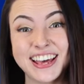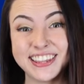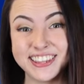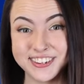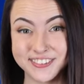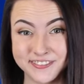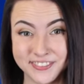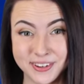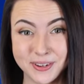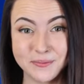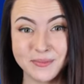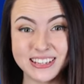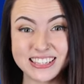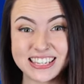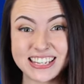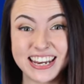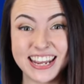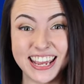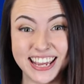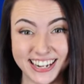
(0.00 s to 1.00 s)
the film
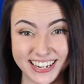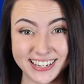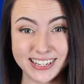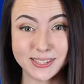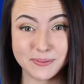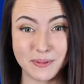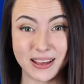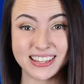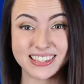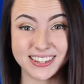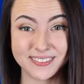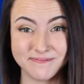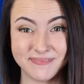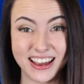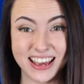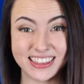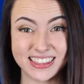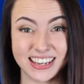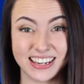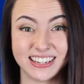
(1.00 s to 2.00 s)
is an inexpensive
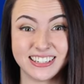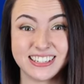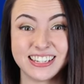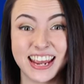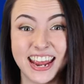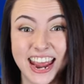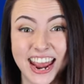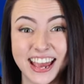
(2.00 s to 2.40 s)
method to